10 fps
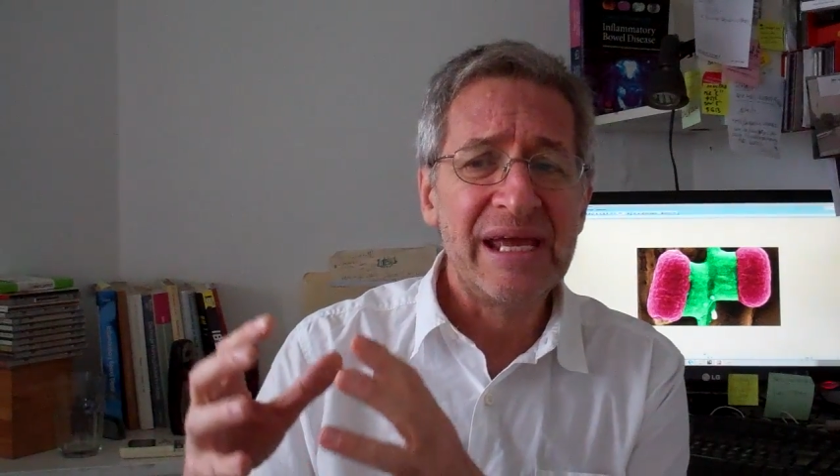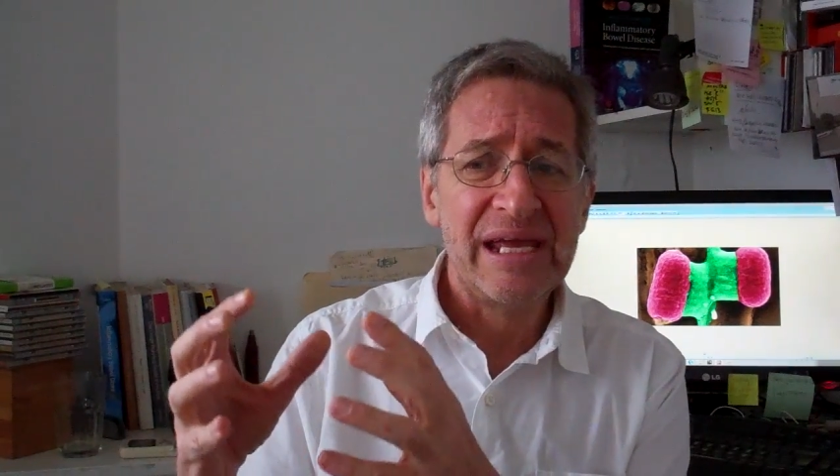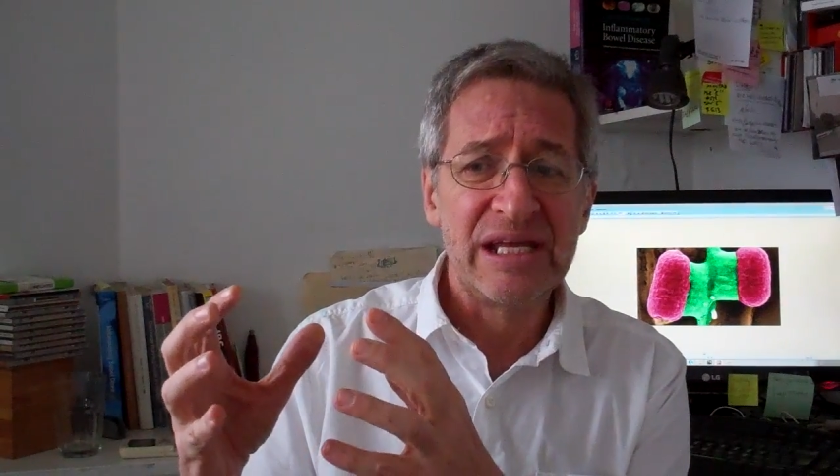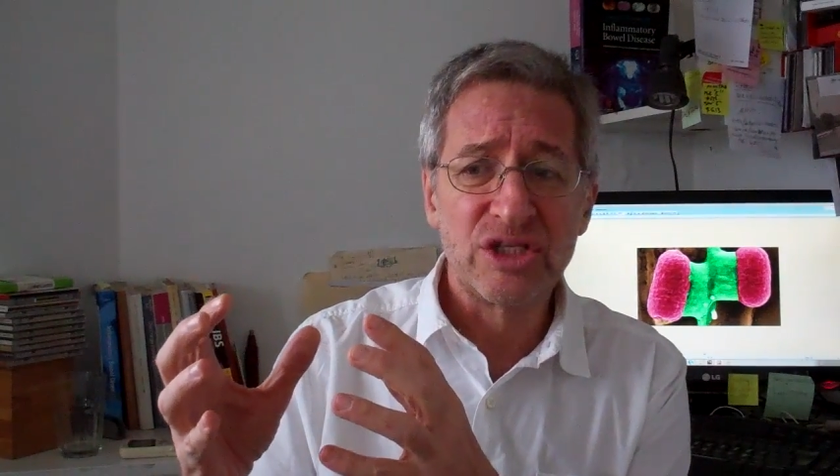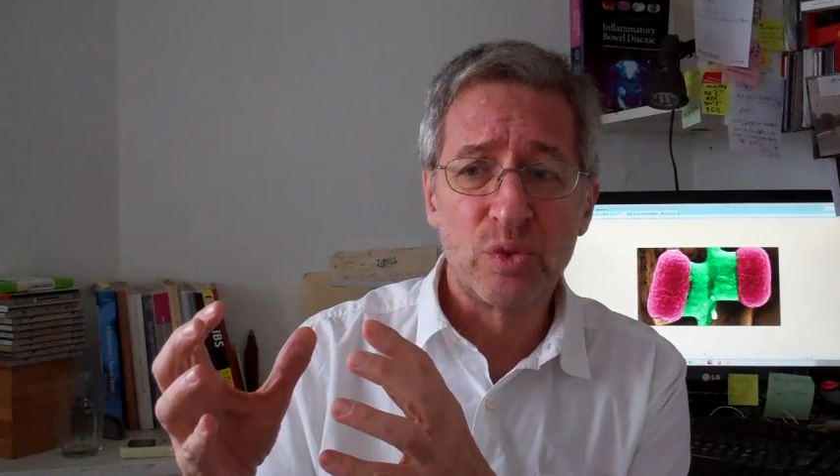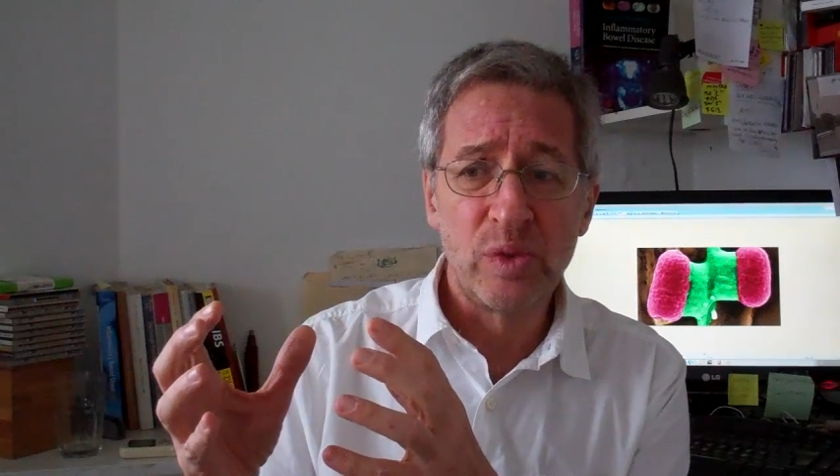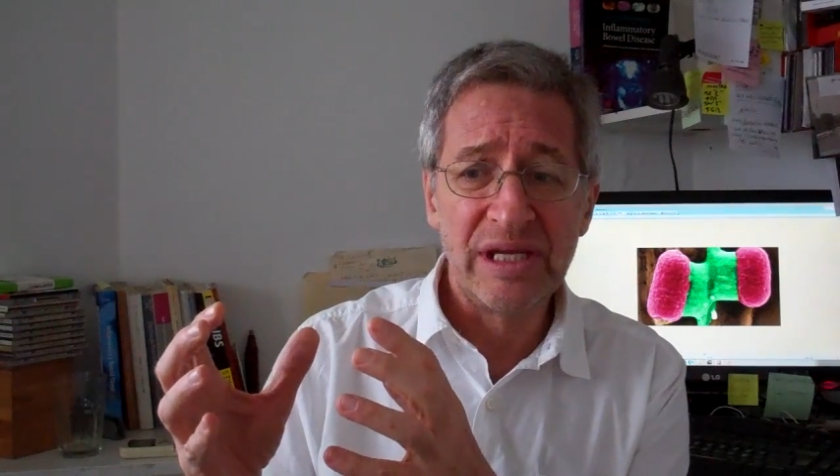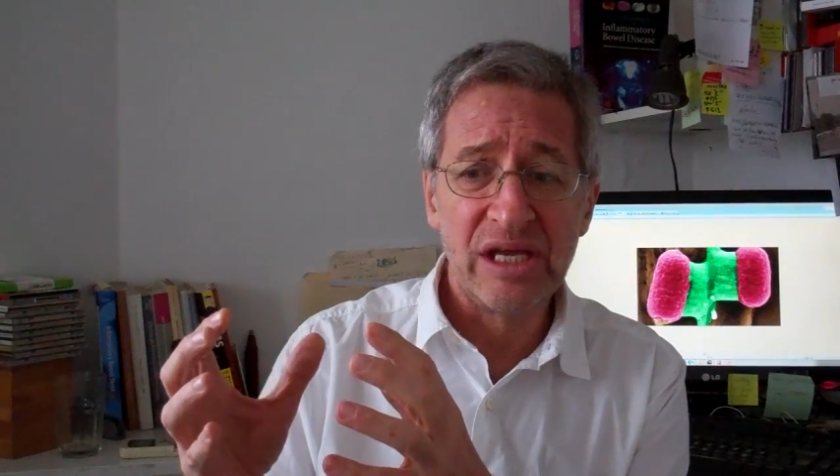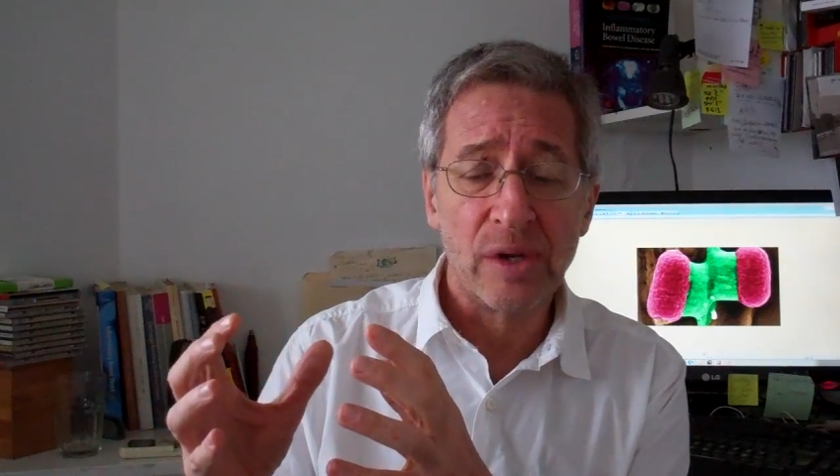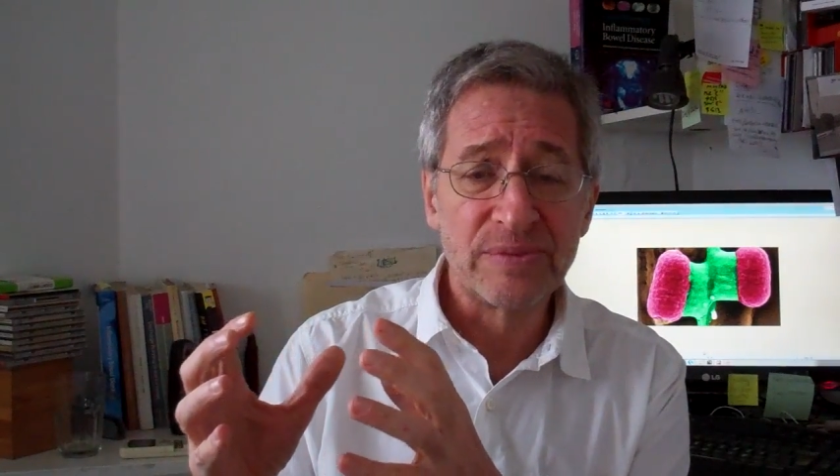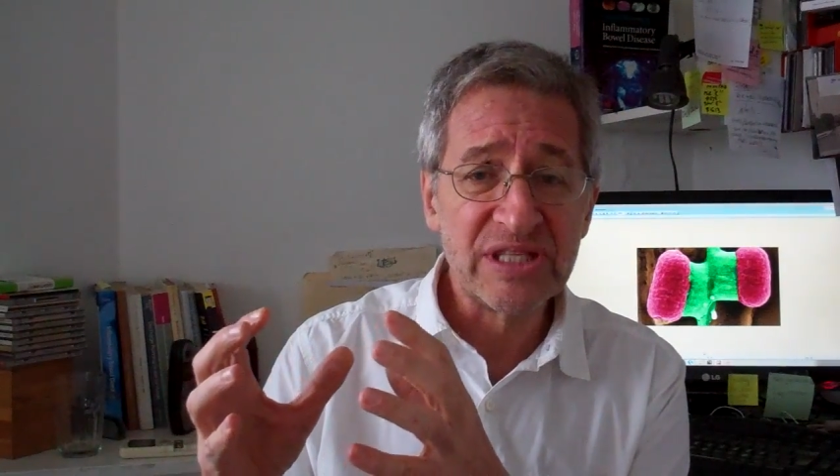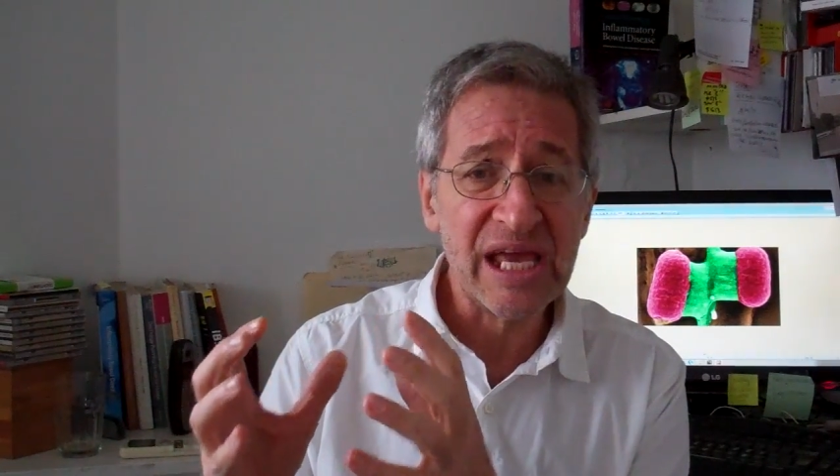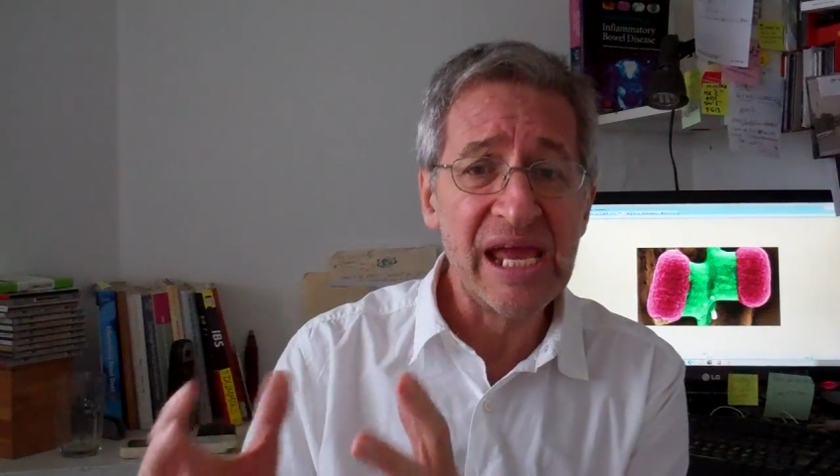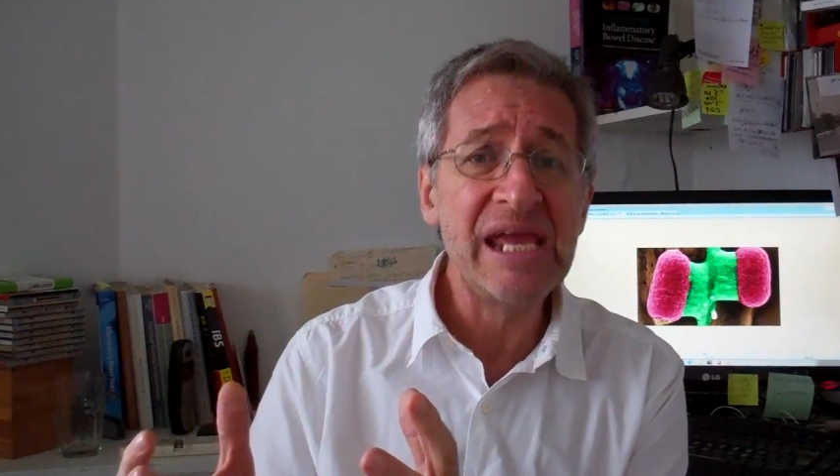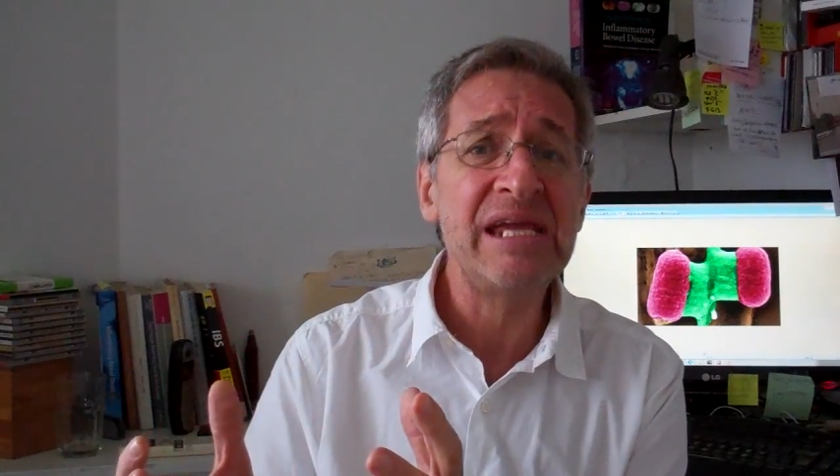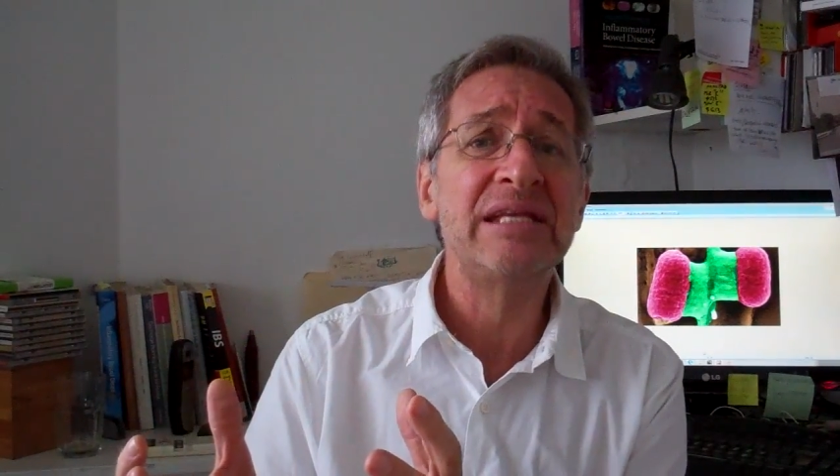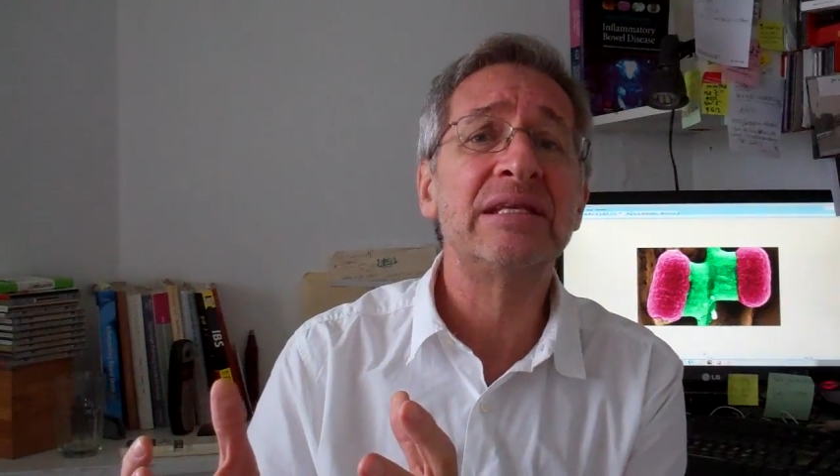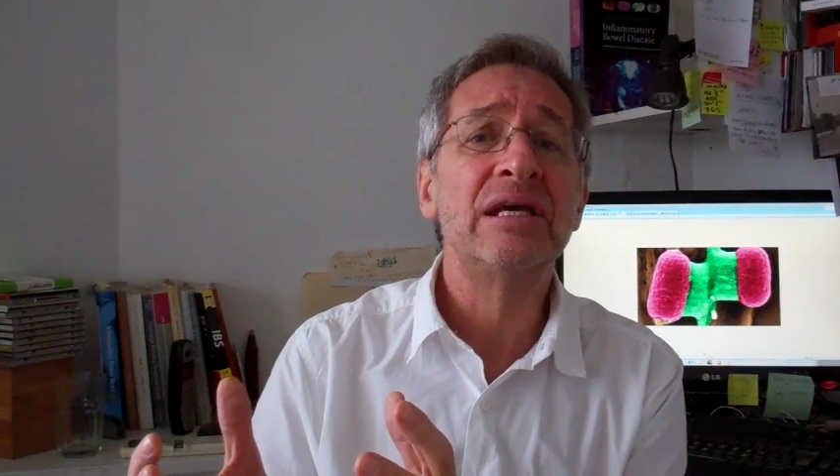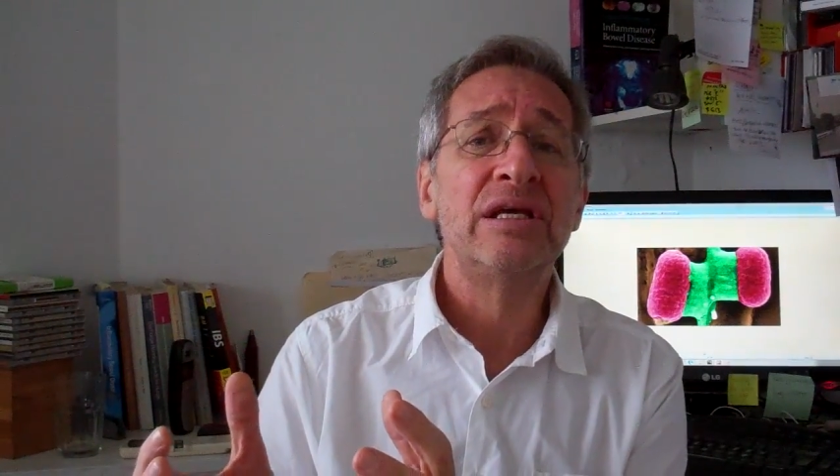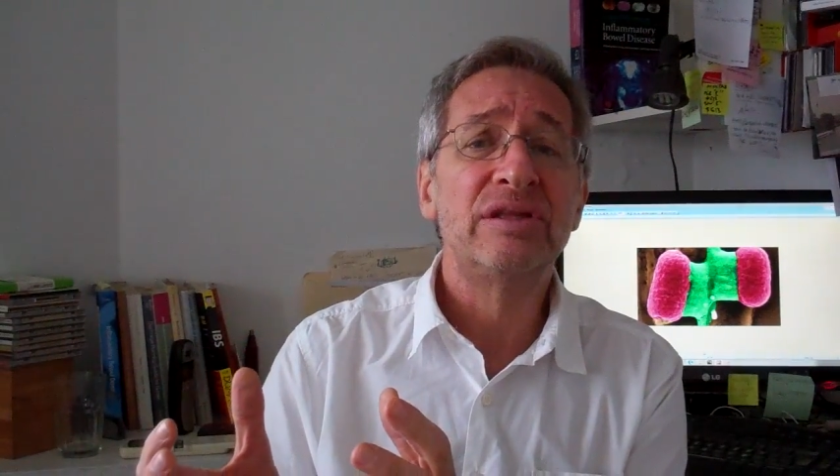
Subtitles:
is we obtain